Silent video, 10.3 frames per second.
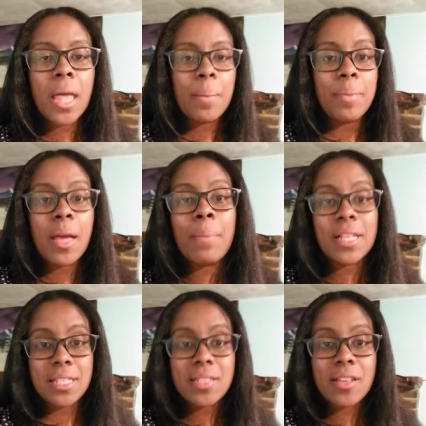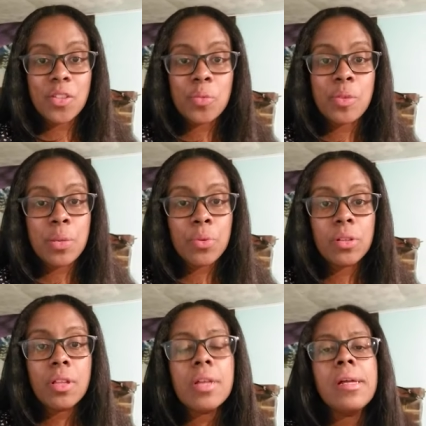be a blessing to other
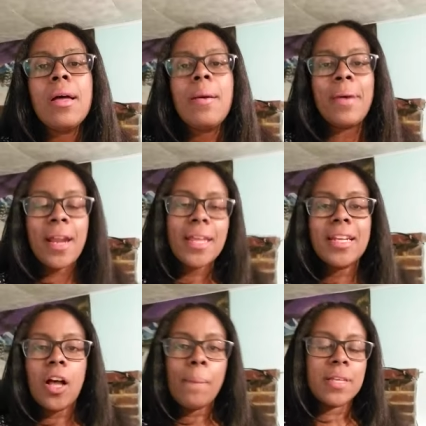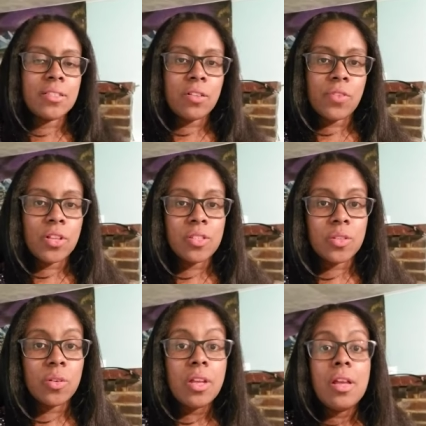people, but I can help myself
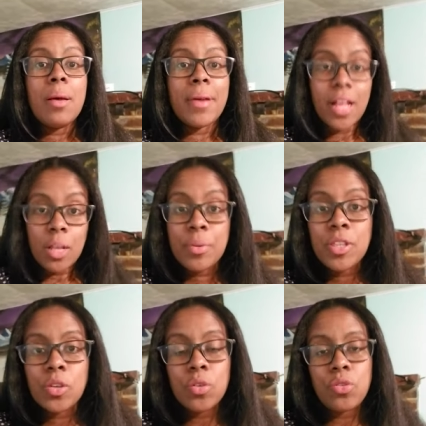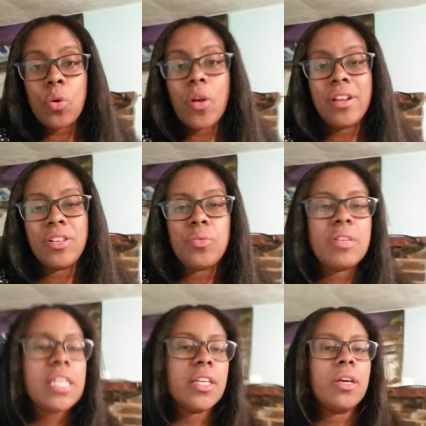also by helping those who are in
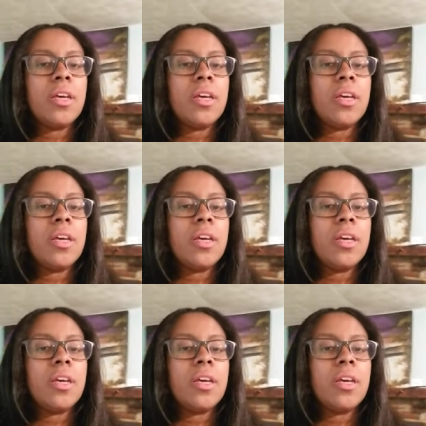unique